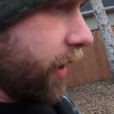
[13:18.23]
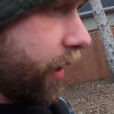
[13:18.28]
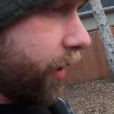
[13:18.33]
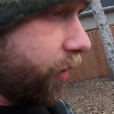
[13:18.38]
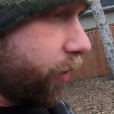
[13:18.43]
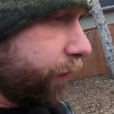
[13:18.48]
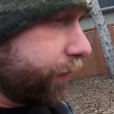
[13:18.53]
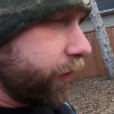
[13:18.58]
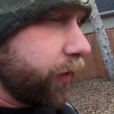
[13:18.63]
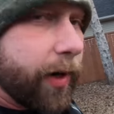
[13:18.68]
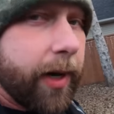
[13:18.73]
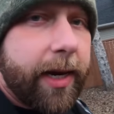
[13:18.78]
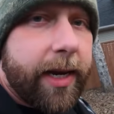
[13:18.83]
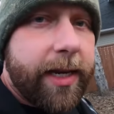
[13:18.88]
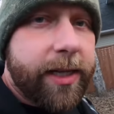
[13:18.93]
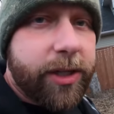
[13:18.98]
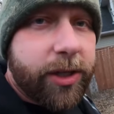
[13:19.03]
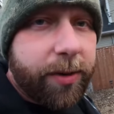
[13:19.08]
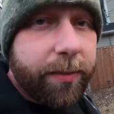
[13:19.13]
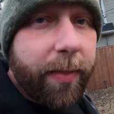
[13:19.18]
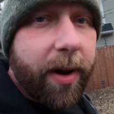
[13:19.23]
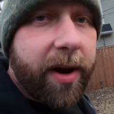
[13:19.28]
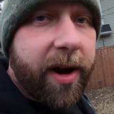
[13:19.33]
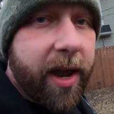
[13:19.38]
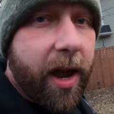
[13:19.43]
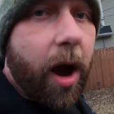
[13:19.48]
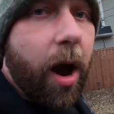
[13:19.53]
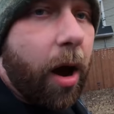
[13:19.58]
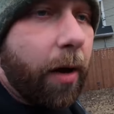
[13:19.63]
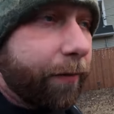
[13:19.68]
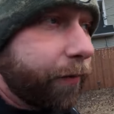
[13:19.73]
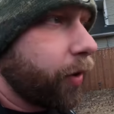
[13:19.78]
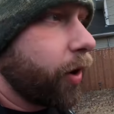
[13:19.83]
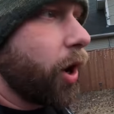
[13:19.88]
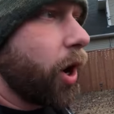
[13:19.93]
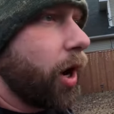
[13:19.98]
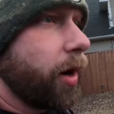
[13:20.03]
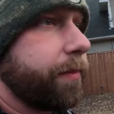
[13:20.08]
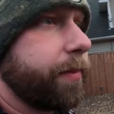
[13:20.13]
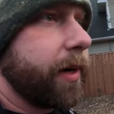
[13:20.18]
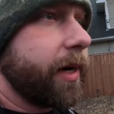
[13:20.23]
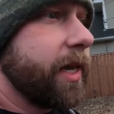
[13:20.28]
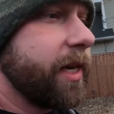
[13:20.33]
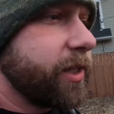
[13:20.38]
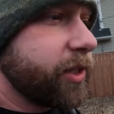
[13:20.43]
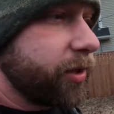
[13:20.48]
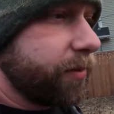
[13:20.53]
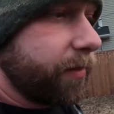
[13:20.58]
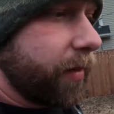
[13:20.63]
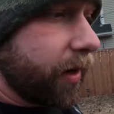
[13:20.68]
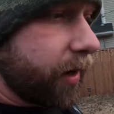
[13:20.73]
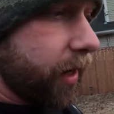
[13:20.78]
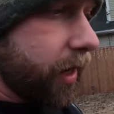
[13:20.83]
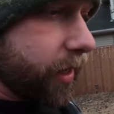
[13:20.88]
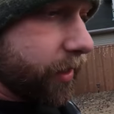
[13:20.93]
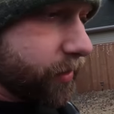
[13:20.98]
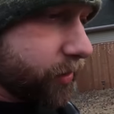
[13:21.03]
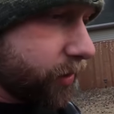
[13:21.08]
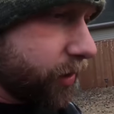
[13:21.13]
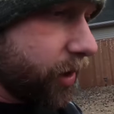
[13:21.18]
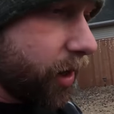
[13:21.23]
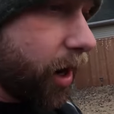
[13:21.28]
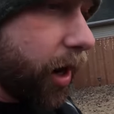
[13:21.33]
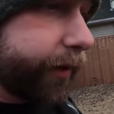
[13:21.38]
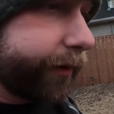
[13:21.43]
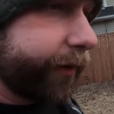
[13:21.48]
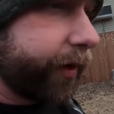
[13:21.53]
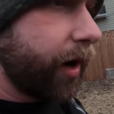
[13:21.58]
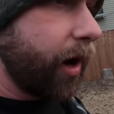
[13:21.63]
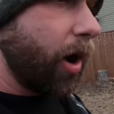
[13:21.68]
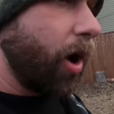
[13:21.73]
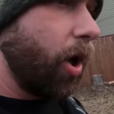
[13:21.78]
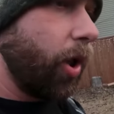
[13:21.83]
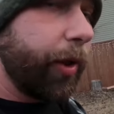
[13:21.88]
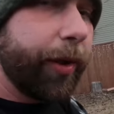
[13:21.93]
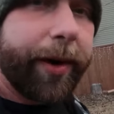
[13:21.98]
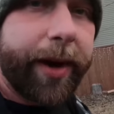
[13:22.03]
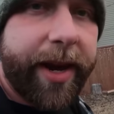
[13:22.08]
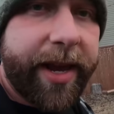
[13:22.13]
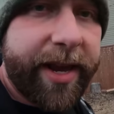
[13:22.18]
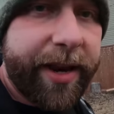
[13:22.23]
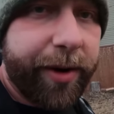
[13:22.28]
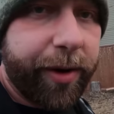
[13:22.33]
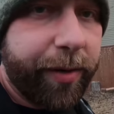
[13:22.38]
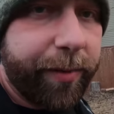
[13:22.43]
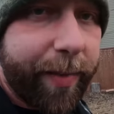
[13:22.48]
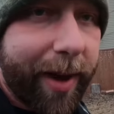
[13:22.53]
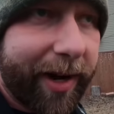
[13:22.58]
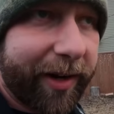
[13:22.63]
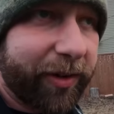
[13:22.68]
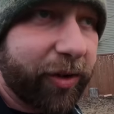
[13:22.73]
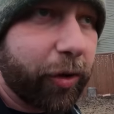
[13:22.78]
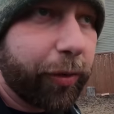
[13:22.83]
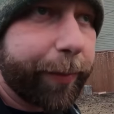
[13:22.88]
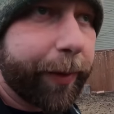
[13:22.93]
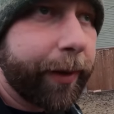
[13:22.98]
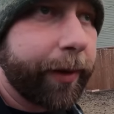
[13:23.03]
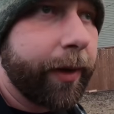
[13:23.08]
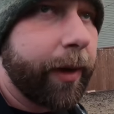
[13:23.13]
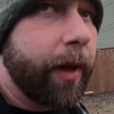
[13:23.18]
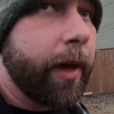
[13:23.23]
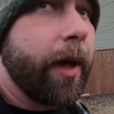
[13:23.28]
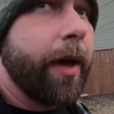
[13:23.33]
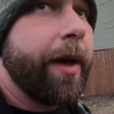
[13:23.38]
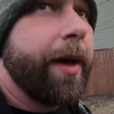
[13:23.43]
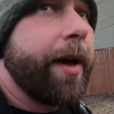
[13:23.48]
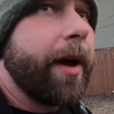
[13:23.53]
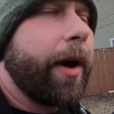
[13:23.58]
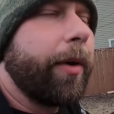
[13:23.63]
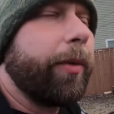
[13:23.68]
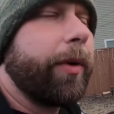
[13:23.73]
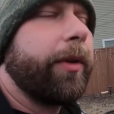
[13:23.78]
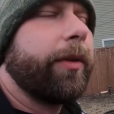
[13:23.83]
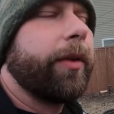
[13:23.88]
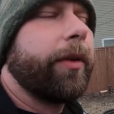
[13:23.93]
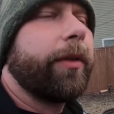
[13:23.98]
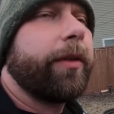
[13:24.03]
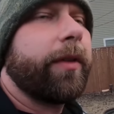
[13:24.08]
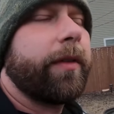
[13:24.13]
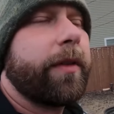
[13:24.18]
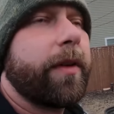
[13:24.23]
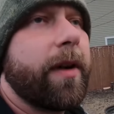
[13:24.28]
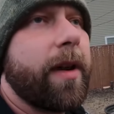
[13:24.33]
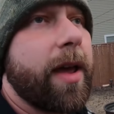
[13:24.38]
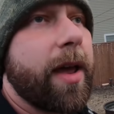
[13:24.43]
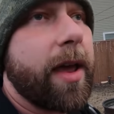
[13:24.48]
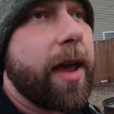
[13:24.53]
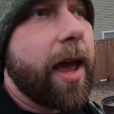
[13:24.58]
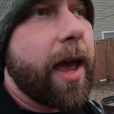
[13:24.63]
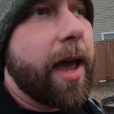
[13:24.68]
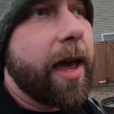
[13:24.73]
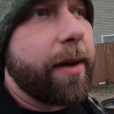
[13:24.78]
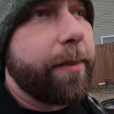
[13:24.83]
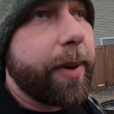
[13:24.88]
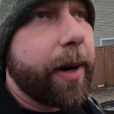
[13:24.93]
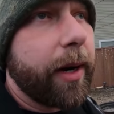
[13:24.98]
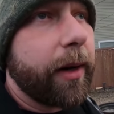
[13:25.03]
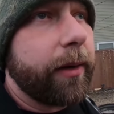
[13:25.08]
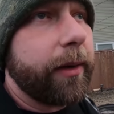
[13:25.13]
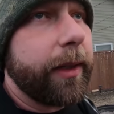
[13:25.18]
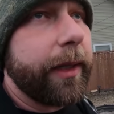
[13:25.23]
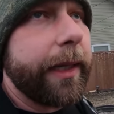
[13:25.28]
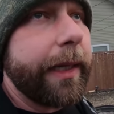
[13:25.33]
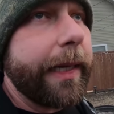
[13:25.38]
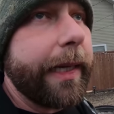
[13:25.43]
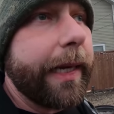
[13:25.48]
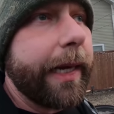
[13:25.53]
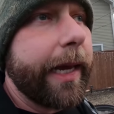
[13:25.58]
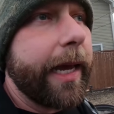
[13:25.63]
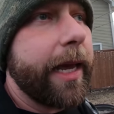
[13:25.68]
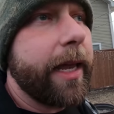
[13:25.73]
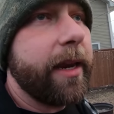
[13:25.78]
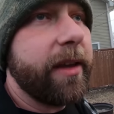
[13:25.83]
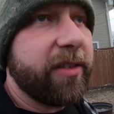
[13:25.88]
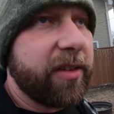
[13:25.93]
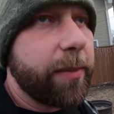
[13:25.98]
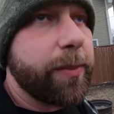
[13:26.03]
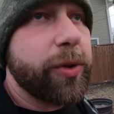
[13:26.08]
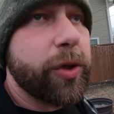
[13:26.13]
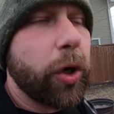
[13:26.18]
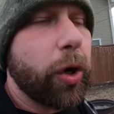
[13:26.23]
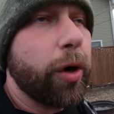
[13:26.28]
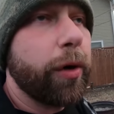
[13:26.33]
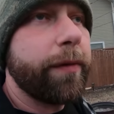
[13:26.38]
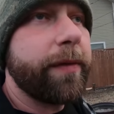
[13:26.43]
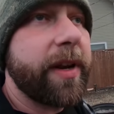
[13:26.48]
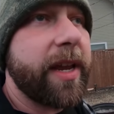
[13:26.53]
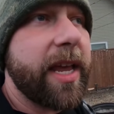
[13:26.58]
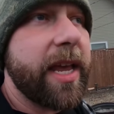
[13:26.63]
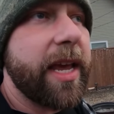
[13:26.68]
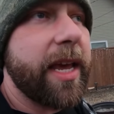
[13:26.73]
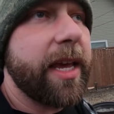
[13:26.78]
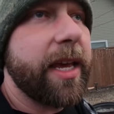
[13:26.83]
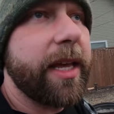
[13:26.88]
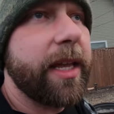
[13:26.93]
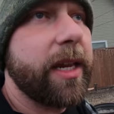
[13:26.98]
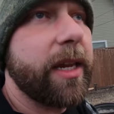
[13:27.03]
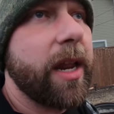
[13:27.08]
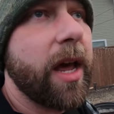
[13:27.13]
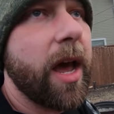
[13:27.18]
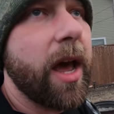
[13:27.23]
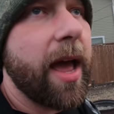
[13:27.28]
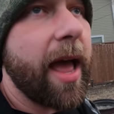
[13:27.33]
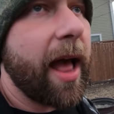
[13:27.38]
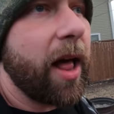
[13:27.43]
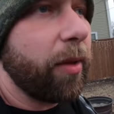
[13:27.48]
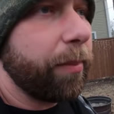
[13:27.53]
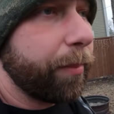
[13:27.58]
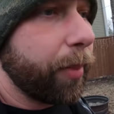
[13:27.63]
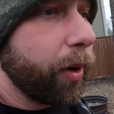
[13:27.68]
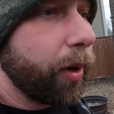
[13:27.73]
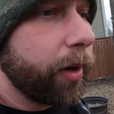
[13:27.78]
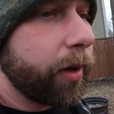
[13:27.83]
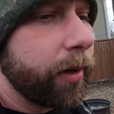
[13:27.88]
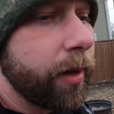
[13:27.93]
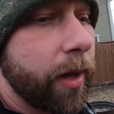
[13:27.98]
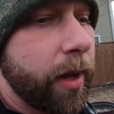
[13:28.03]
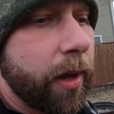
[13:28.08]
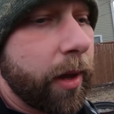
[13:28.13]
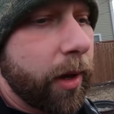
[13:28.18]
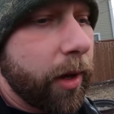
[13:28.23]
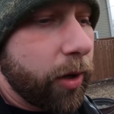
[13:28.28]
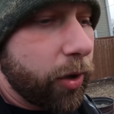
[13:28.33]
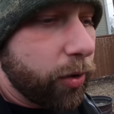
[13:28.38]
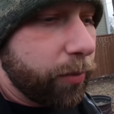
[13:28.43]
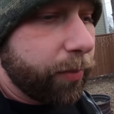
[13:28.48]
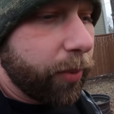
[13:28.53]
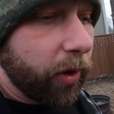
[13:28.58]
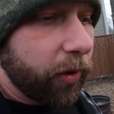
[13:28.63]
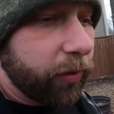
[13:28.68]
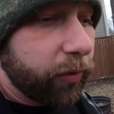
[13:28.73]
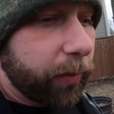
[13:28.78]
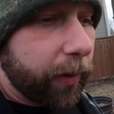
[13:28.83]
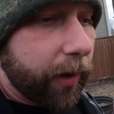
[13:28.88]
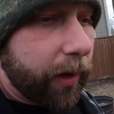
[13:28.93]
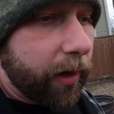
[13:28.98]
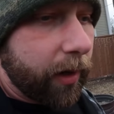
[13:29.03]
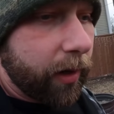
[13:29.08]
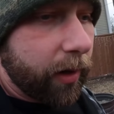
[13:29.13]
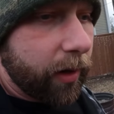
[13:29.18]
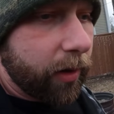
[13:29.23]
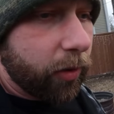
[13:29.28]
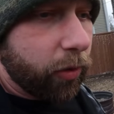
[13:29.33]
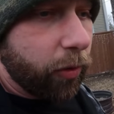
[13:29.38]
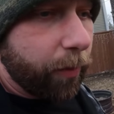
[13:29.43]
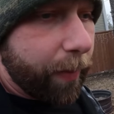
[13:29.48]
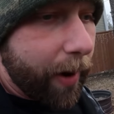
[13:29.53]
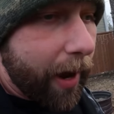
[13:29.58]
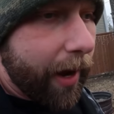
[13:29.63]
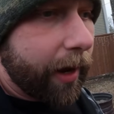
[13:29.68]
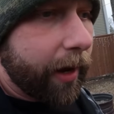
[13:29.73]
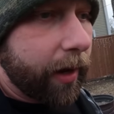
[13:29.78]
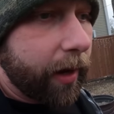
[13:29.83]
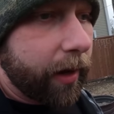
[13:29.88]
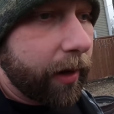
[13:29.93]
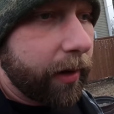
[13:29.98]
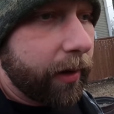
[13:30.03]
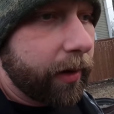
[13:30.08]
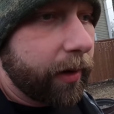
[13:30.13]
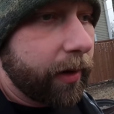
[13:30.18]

I don't know if you get Easter Monday off or not, but Easter Monday is not a holiday here in Manitoba. I researched it today, and apparently it is observed in Alberta, New Brunswick, Quebec,